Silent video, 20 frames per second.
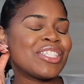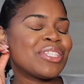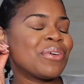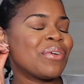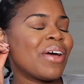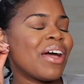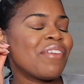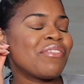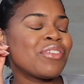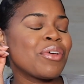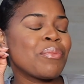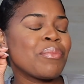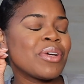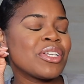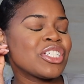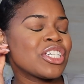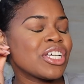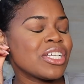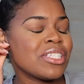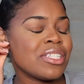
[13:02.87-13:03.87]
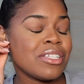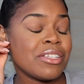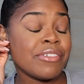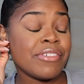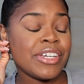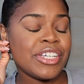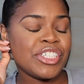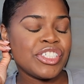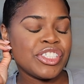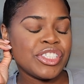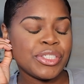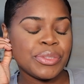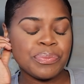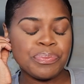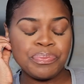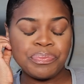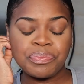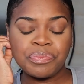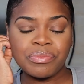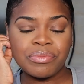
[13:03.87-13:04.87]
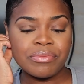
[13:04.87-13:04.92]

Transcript: So after much consideration,